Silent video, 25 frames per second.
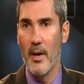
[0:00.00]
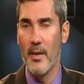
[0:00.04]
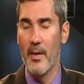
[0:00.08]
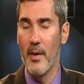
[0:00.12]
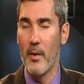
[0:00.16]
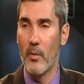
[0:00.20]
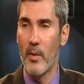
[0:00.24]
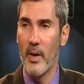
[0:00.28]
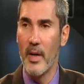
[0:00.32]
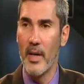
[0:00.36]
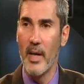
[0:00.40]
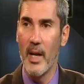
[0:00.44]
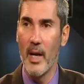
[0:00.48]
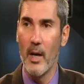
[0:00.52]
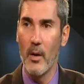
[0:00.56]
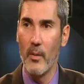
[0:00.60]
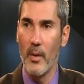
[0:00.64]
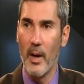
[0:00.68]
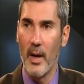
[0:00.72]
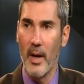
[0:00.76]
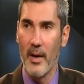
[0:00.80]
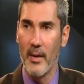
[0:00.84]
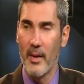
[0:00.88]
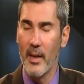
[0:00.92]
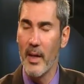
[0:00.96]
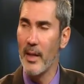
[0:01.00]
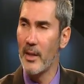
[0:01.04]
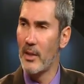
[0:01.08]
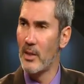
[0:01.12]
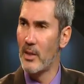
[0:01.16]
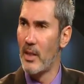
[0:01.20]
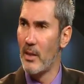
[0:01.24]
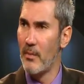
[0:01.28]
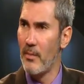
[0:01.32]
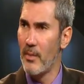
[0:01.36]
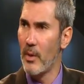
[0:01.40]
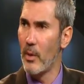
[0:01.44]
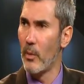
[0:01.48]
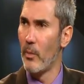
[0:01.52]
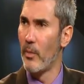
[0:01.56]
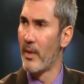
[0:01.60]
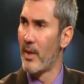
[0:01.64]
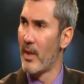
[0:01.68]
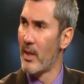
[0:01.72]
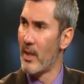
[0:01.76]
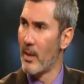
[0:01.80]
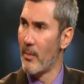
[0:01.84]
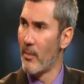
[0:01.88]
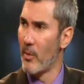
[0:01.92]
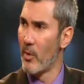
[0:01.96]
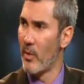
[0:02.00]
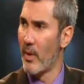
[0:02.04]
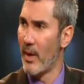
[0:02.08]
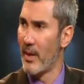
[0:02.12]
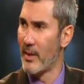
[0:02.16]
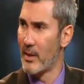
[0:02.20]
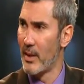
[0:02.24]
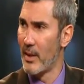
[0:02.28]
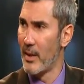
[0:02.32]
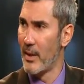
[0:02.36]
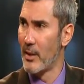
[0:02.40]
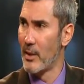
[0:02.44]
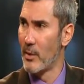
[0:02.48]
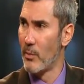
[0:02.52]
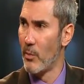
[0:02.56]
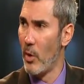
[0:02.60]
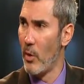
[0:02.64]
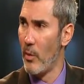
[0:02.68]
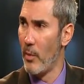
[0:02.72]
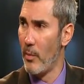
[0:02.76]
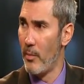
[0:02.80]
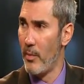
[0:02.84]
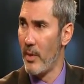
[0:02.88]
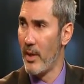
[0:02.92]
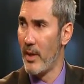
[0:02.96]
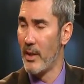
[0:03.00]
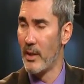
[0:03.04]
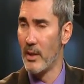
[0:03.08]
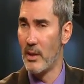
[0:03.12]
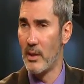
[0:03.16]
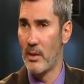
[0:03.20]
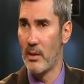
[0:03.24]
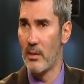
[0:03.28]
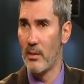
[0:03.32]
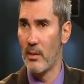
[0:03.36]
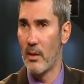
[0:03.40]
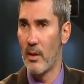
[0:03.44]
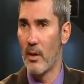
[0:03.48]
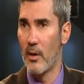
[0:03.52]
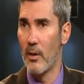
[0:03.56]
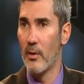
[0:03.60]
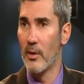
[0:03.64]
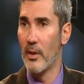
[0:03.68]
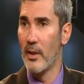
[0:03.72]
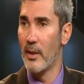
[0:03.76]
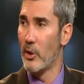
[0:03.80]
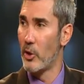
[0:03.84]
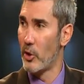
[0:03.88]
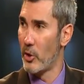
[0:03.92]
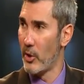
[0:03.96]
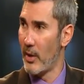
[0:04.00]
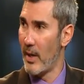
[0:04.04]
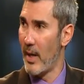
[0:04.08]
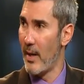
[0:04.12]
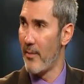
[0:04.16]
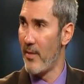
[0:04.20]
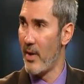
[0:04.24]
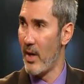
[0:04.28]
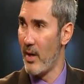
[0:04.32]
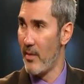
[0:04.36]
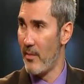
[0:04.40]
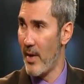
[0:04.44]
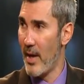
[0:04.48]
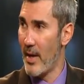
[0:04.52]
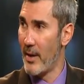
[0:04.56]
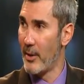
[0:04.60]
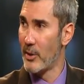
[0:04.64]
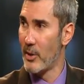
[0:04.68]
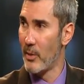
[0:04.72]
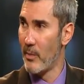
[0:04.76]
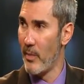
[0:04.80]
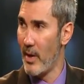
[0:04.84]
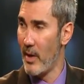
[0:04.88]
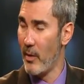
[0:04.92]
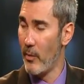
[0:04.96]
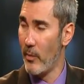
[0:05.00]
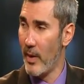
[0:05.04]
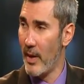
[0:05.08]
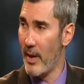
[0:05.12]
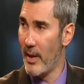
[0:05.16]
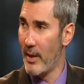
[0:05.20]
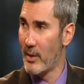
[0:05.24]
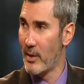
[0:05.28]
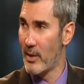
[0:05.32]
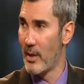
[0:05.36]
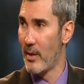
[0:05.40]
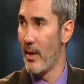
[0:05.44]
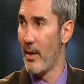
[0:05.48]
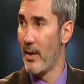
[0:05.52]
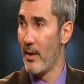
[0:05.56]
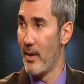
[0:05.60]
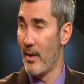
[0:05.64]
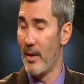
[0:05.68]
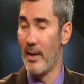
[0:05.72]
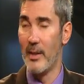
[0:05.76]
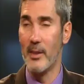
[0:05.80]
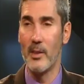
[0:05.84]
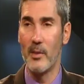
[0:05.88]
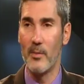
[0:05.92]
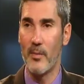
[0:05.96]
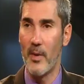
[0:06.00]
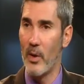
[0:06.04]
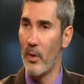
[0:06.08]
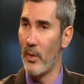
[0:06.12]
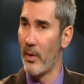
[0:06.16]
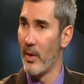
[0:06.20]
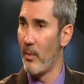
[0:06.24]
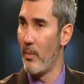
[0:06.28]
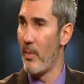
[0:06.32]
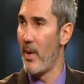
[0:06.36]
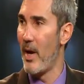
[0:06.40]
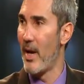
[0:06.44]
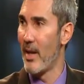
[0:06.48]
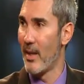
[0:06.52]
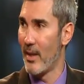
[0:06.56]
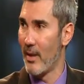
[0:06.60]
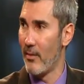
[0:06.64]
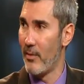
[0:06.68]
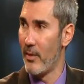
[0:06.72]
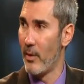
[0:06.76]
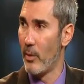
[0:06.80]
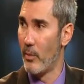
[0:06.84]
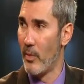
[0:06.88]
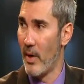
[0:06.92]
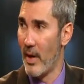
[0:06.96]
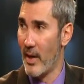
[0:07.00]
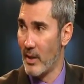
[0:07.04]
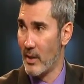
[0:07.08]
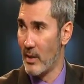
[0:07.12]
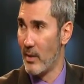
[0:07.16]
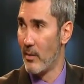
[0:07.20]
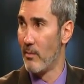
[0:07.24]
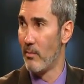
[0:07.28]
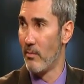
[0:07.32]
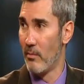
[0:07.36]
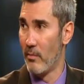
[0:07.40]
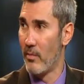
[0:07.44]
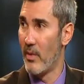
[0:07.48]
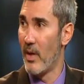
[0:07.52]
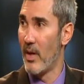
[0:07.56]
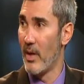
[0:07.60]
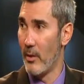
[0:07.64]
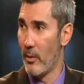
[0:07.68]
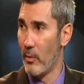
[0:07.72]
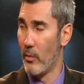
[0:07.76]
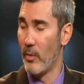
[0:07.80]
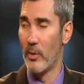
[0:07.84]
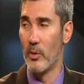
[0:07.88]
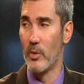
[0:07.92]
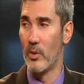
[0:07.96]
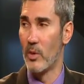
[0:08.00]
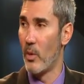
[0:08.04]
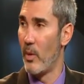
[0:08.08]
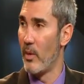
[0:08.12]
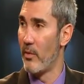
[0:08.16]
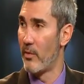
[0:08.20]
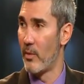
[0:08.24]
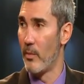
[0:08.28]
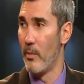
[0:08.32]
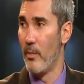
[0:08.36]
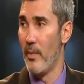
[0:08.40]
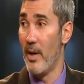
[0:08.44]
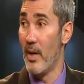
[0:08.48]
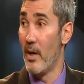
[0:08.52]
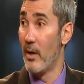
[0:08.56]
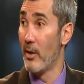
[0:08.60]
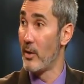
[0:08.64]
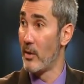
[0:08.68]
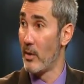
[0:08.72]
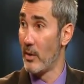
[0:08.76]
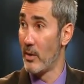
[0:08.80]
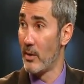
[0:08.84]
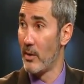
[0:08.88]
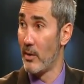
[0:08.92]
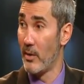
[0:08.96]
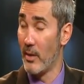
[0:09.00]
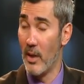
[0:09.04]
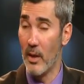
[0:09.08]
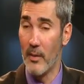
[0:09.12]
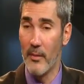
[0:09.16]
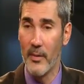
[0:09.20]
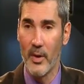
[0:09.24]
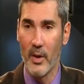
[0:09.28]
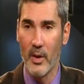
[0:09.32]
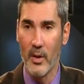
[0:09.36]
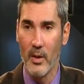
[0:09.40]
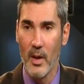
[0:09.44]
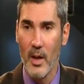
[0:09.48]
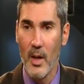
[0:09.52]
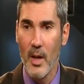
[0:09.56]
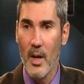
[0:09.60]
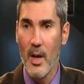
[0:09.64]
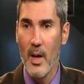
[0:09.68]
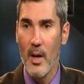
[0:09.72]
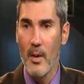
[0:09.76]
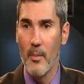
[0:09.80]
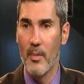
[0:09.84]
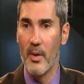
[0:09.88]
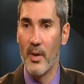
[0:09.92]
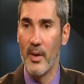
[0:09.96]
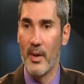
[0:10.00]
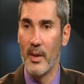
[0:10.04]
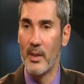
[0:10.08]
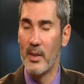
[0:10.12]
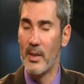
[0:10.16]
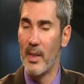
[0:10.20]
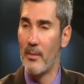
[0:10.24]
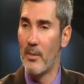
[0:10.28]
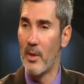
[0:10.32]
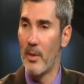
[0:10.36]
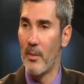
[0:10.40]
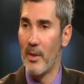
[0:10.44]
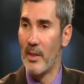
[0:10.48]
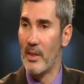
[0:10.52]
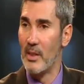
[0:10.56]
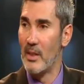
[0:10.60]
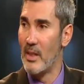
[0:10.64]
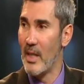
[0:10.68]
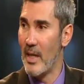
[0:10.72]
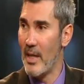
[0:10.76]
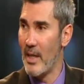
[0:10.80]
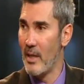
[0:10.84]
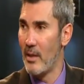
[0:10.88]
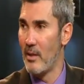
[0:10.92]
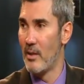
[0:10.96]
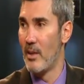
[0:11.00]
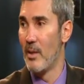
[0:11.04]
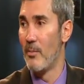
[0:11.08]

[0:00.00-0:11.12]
and then right now, I think it's difficult with the Democrats at this moment because Karl Dean should have an advantage in many ways, and, and he's following the path that Phil Bredesen followed, which is going from mayor to, to, governor. But at the same time, the state